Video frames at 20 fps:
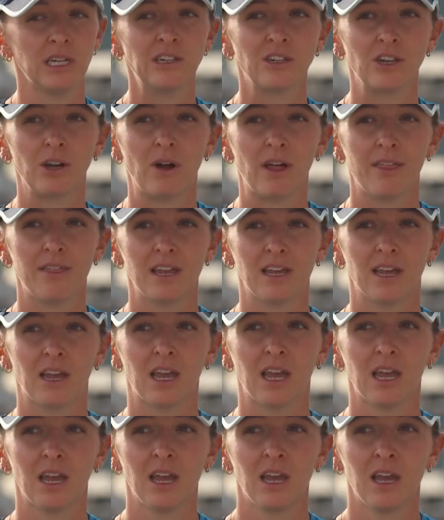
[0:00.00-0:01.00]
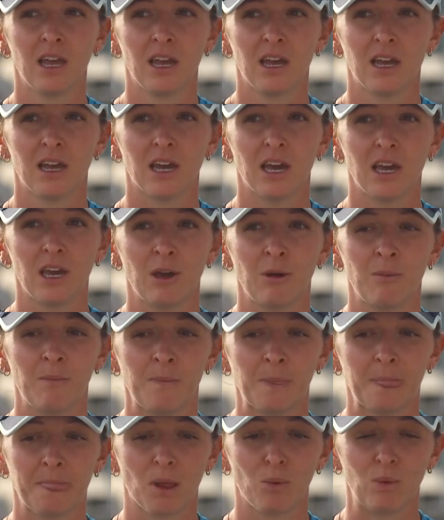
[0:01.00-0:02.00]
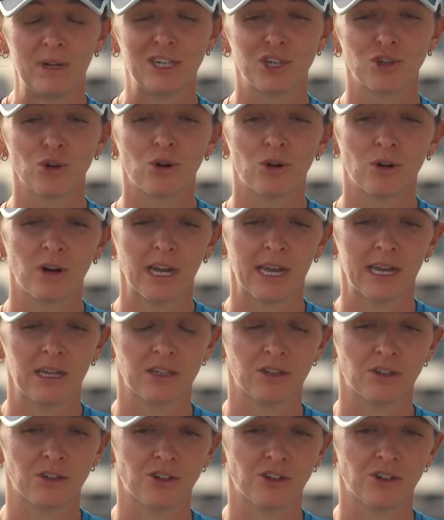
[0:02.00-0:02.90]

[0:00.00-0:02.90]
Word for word: So I think um, we saw against